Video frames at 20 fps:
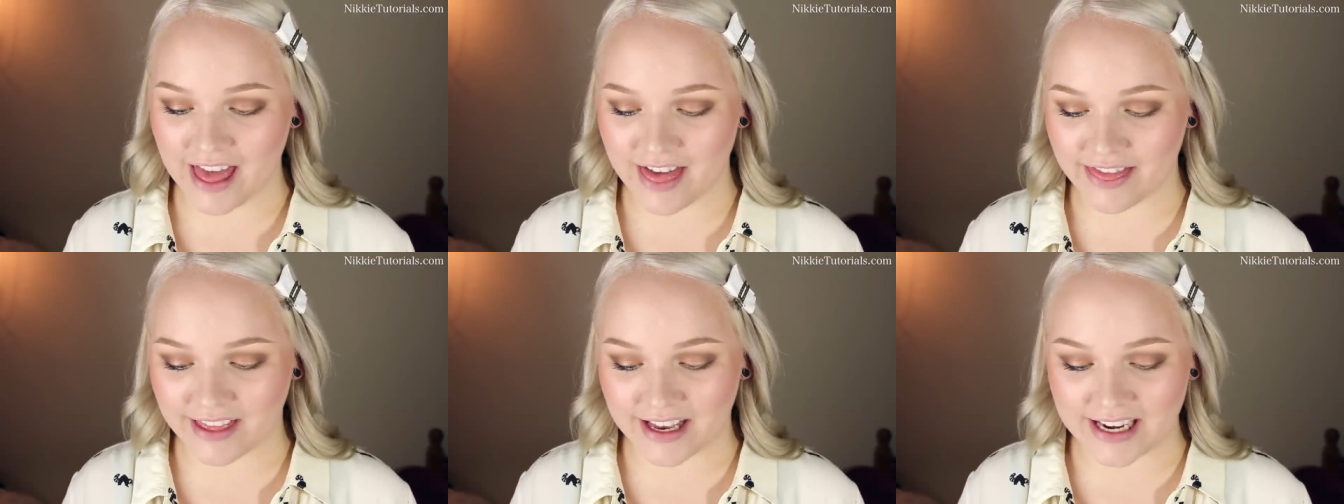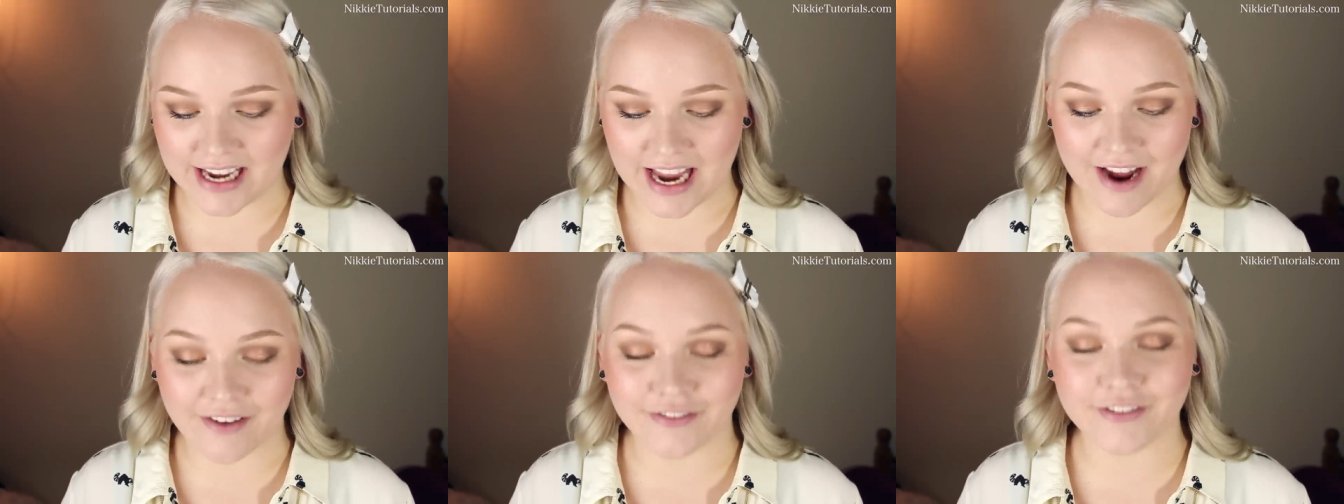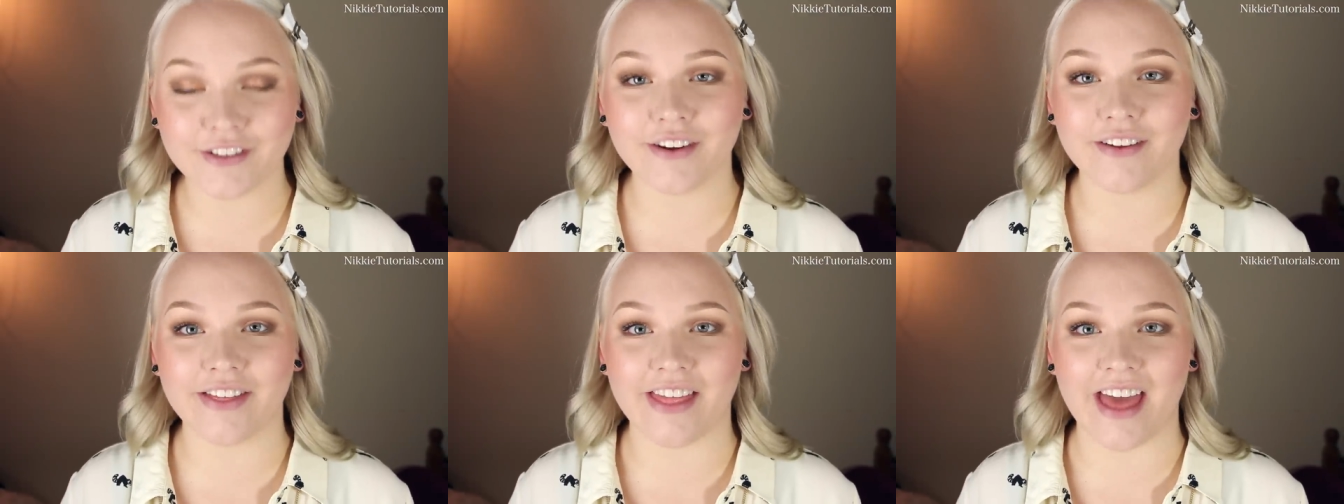and then
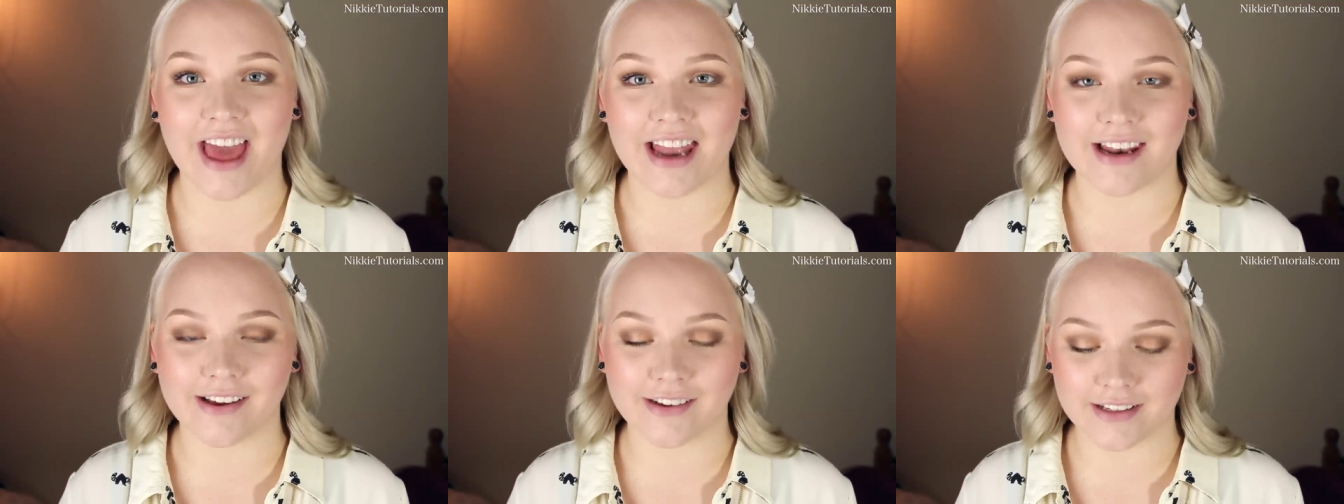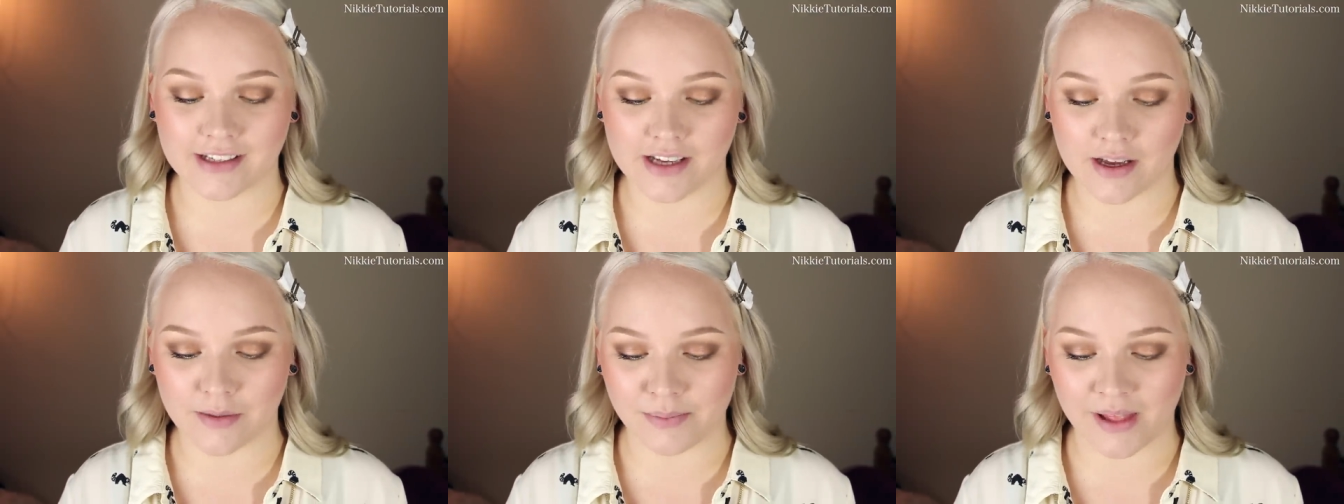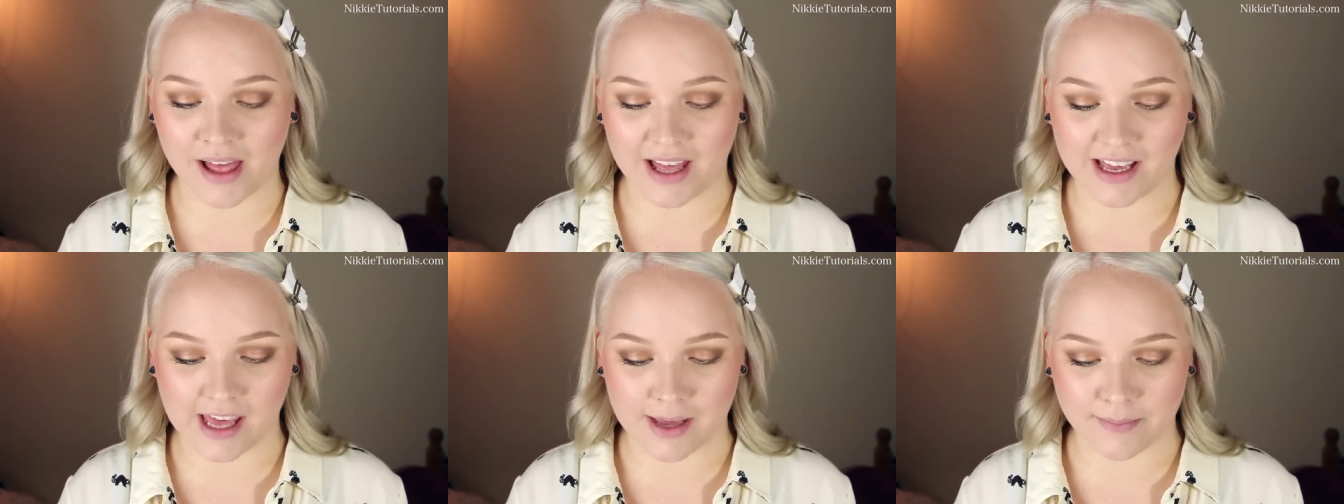after that I'm going to
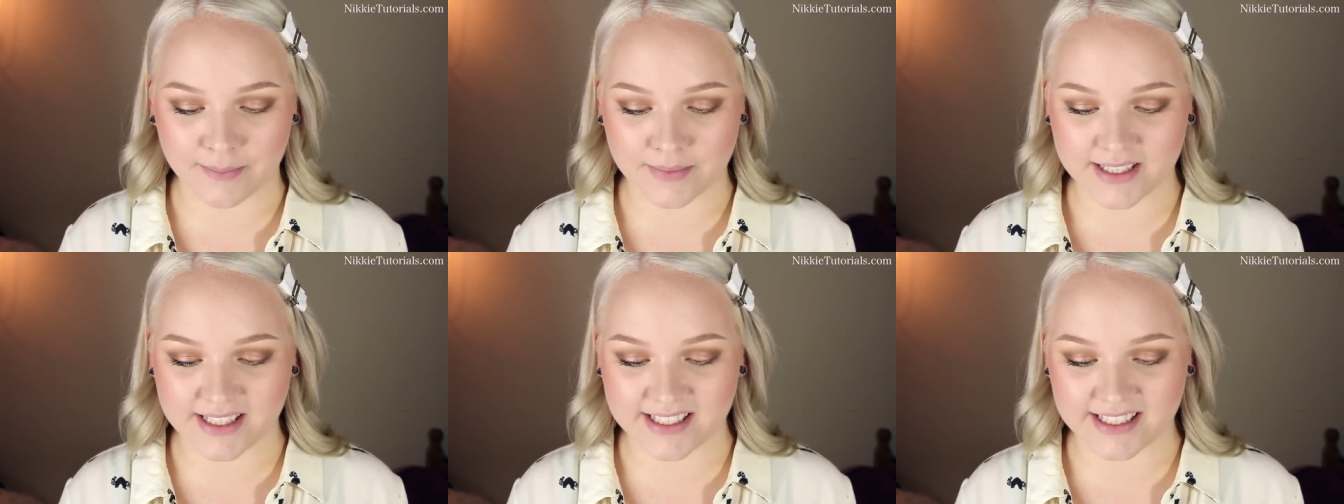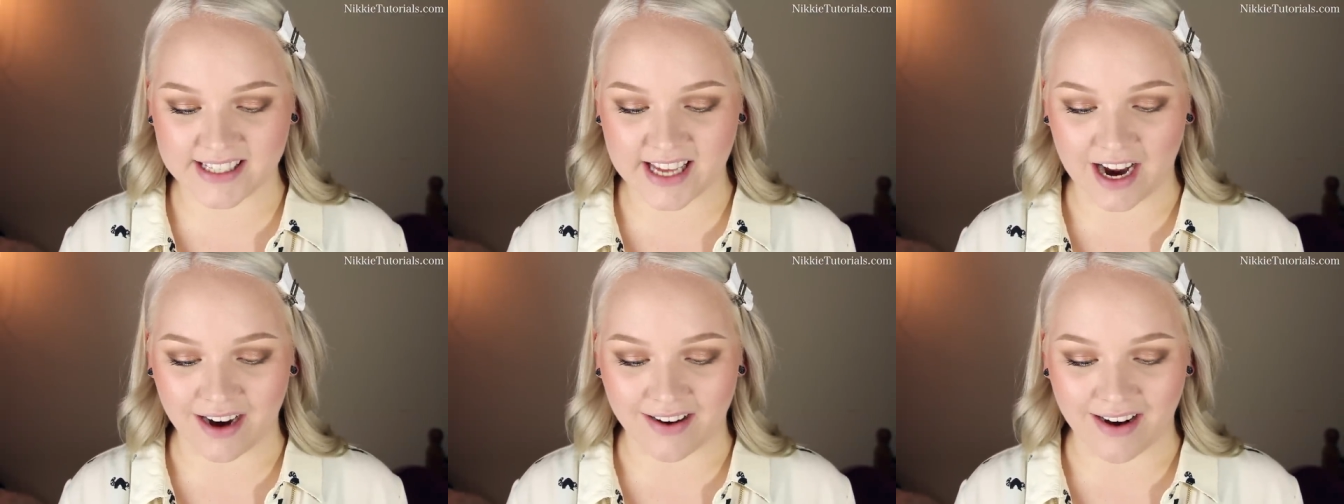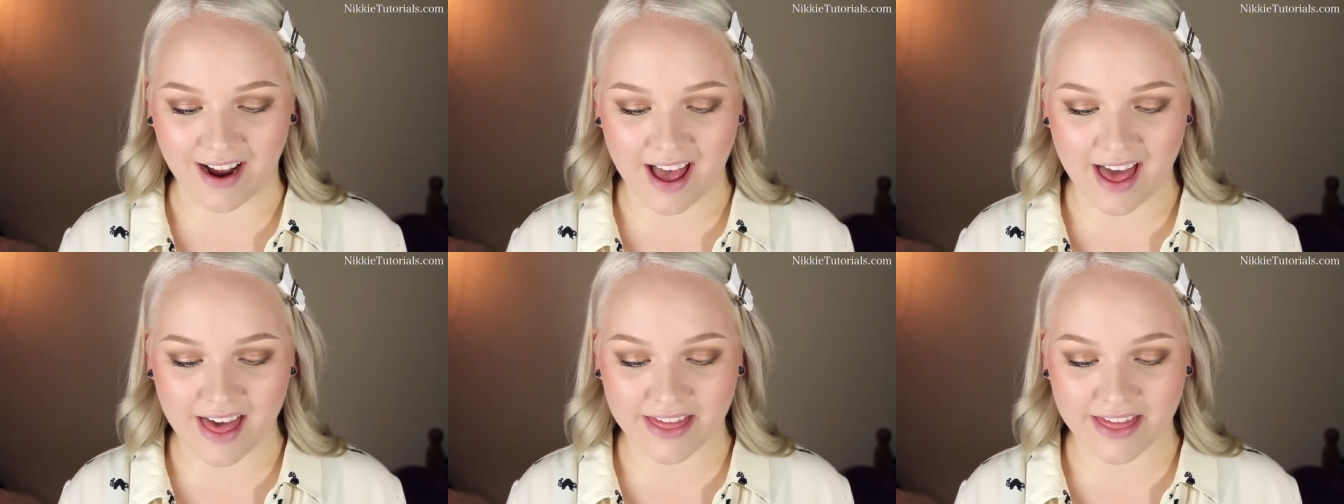apply a mascara